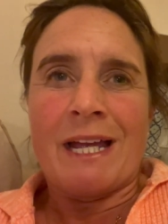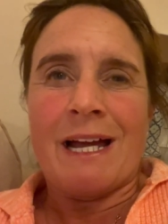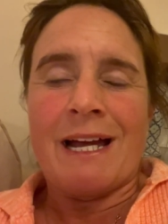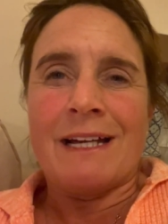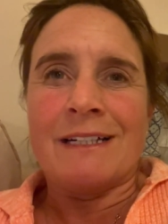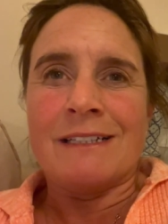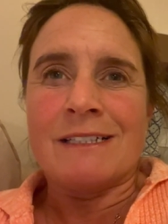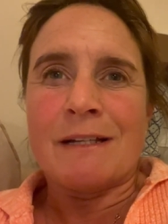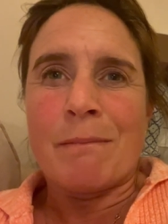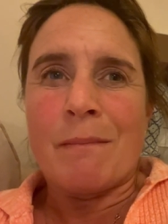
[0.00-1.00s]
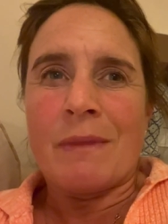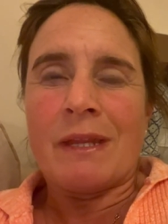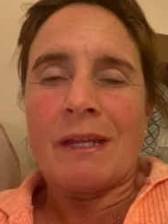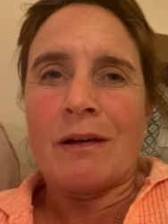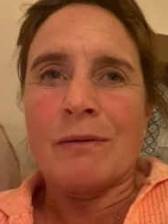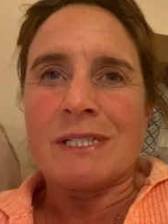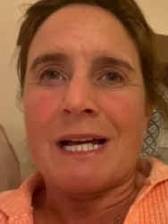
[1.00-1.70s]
And I was